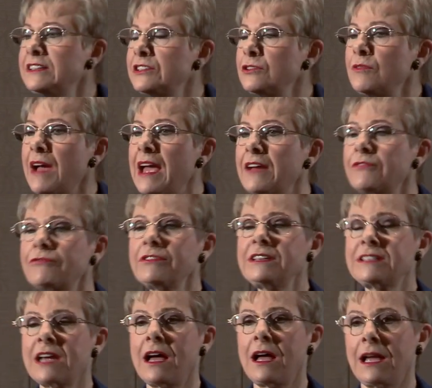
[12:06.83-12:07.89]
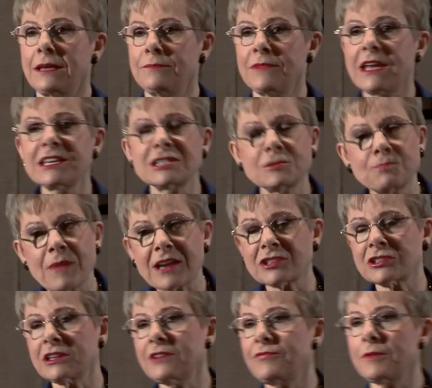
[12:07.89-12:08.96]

do every time, especially